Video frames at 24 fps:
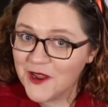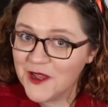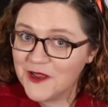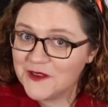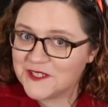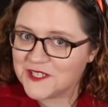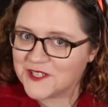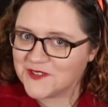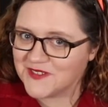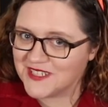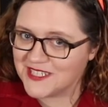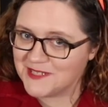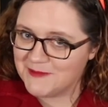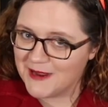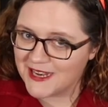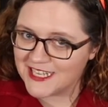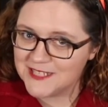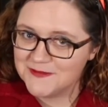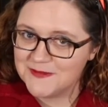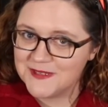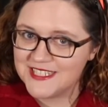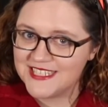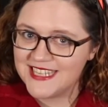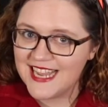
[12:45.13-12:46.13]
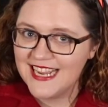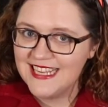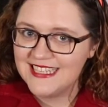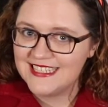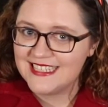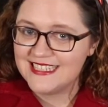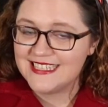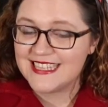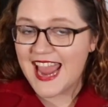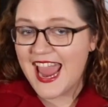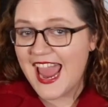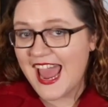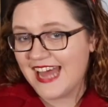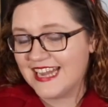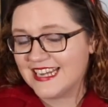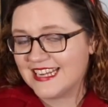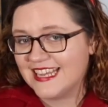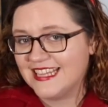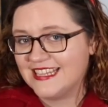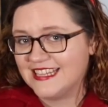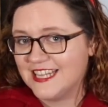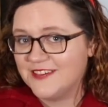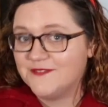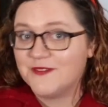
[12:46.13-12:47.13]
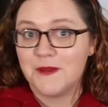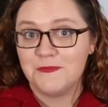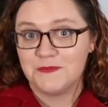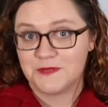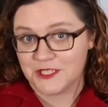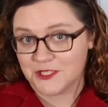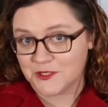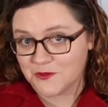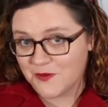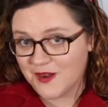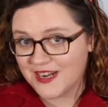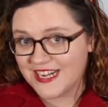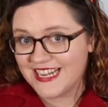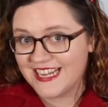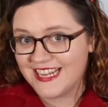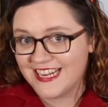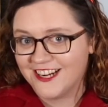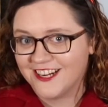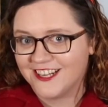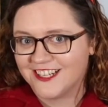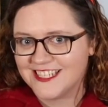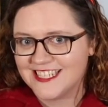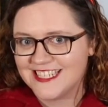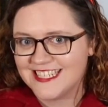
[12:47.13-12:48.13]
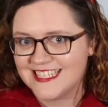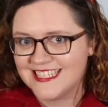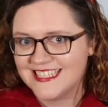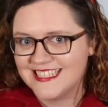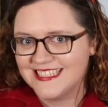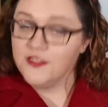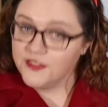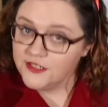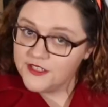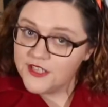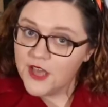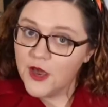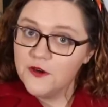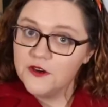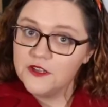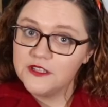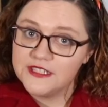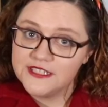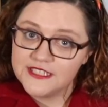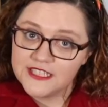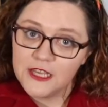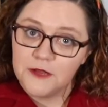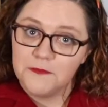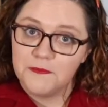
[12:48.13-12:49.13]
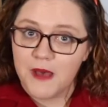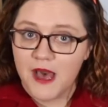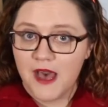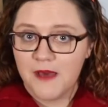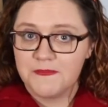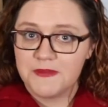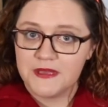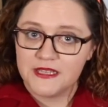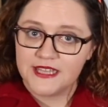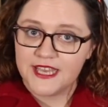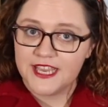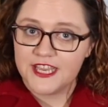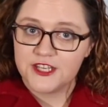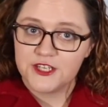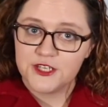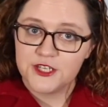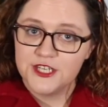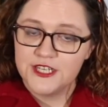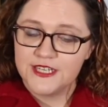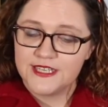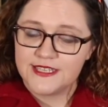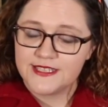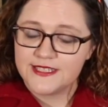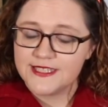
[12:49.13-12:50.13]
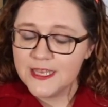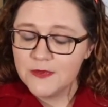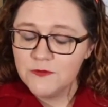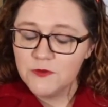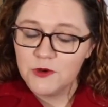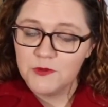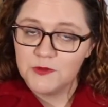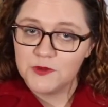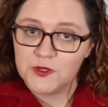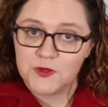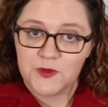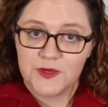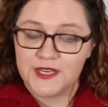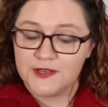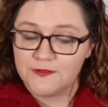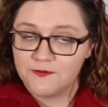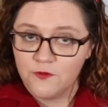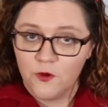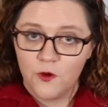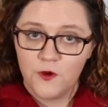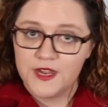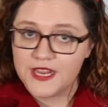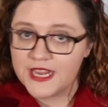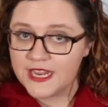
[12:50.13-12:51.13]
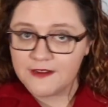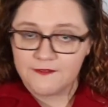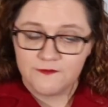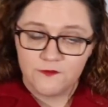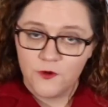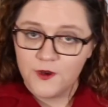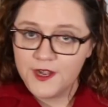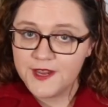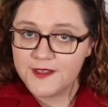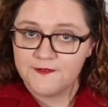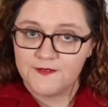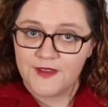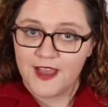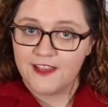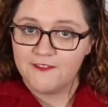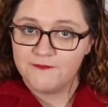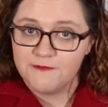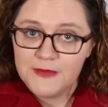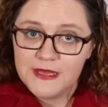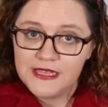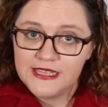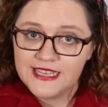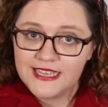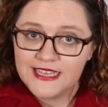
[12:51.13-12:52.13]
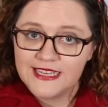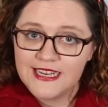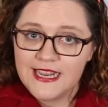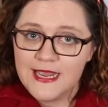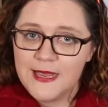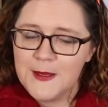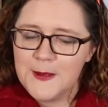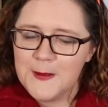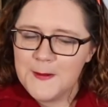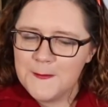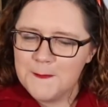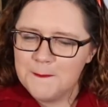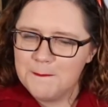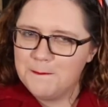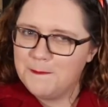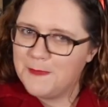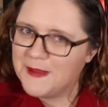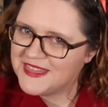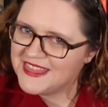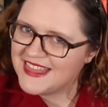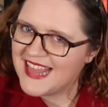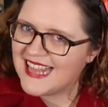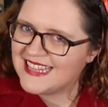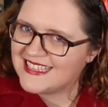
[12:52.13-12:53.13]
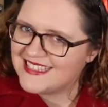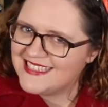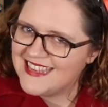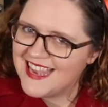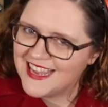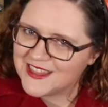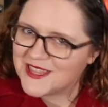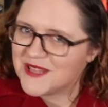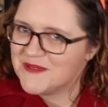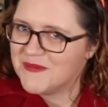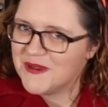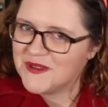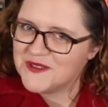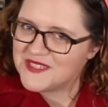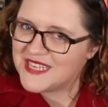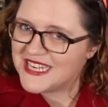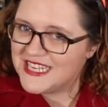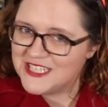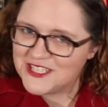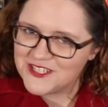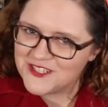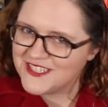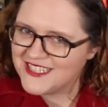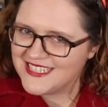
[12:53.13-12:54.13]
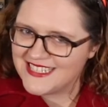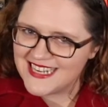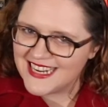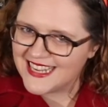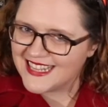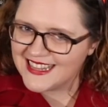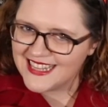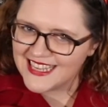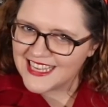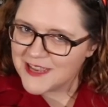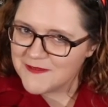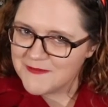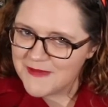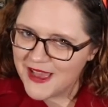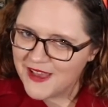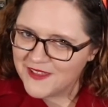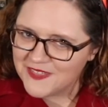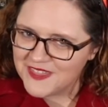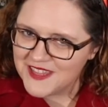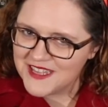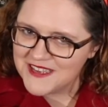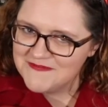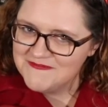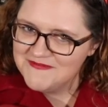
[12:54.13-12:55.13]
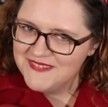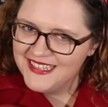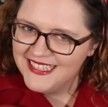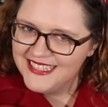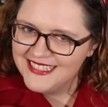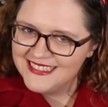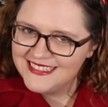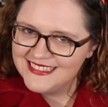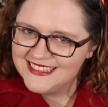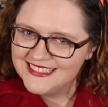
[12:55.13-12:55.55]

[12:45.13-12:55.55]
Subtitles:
grow to respectable sizes and can live up to 20 years. The total adult population is somewhere between 40 and 45 million, but that's not the most interesting thing about them.